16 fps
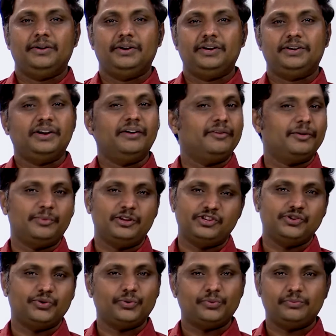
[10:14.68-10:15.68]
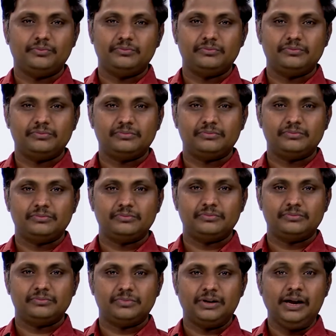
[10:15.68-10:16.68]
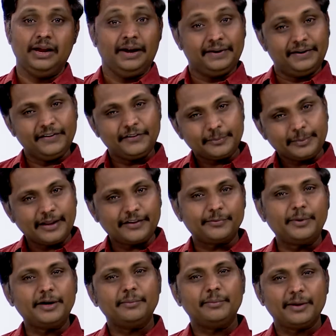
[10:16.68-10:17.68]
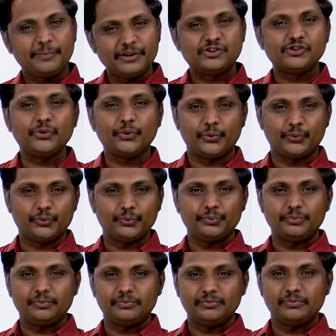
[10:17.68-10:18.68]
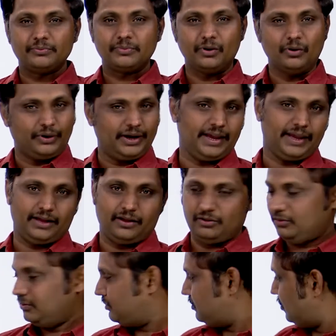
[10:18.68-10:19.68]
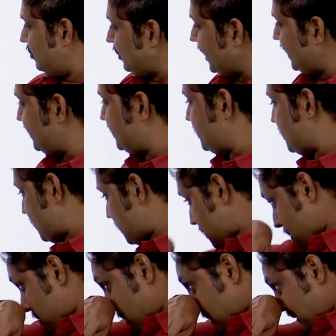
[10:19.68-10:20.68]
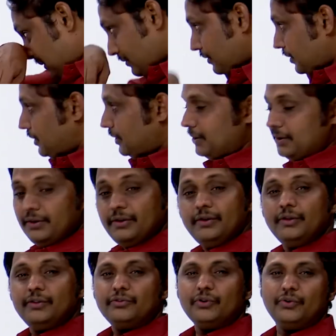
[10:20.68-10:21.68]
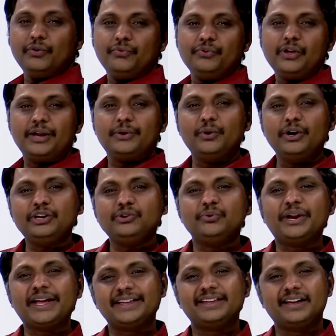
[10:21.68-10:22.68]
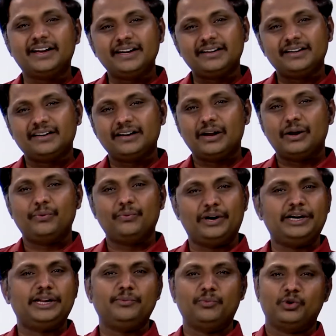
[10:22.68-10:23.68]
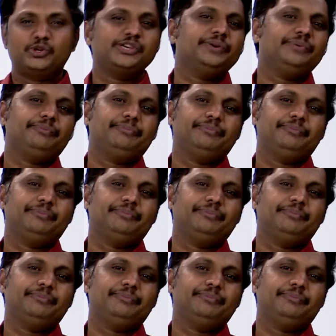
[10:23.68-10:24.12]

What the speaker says: it never be 0, displacement may be 0, okay, all right. So, if we are going to take that 1D motion,